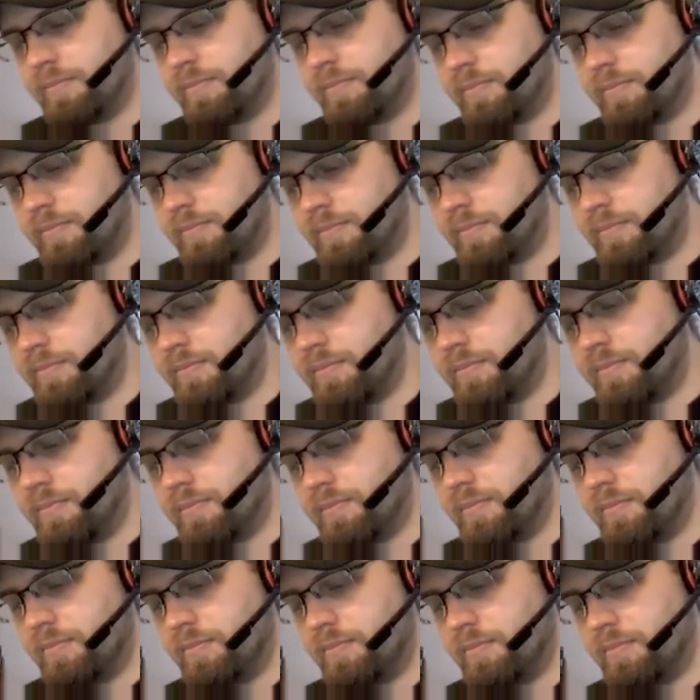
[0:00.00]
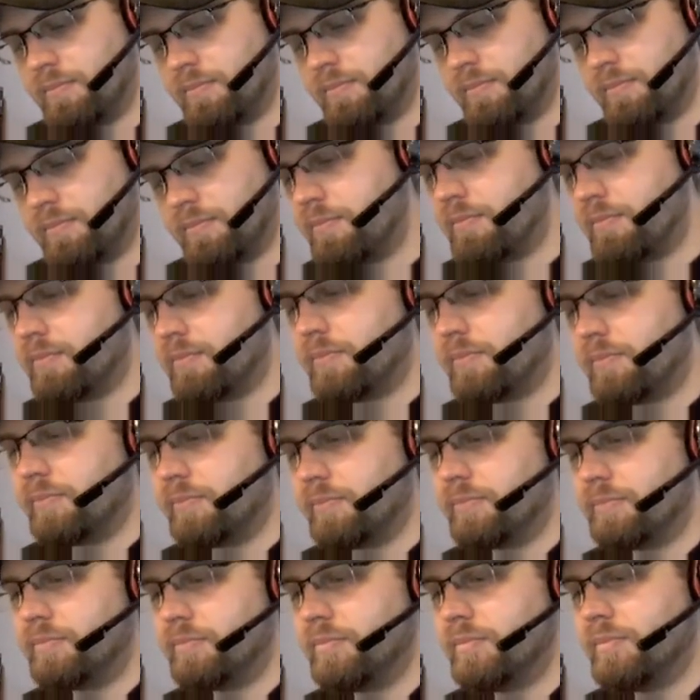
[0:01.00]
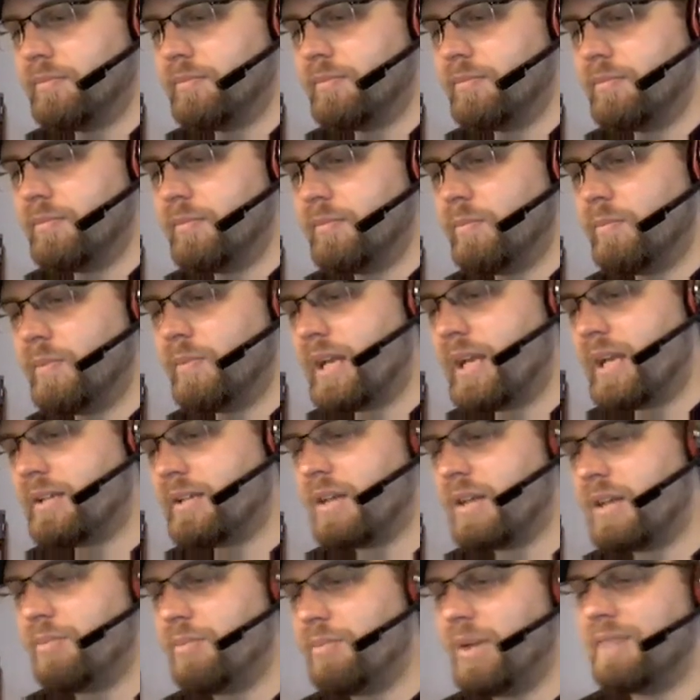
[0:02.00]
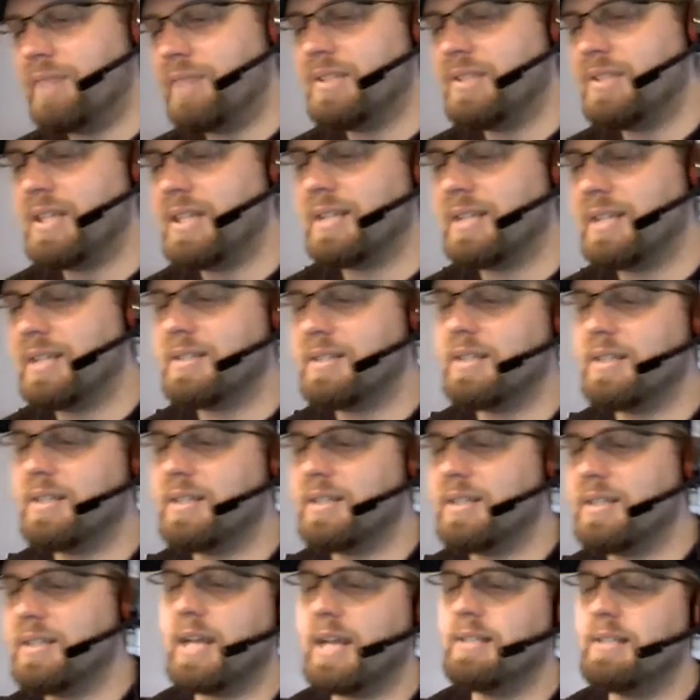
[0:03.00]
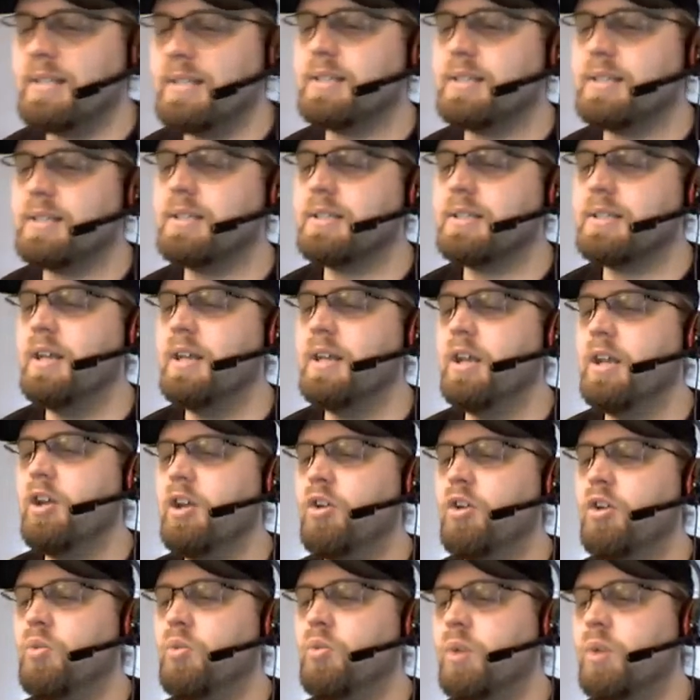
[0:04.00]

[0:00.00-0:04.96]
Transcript: Enchanted creature has, whenever this creature deals combat damage to a player,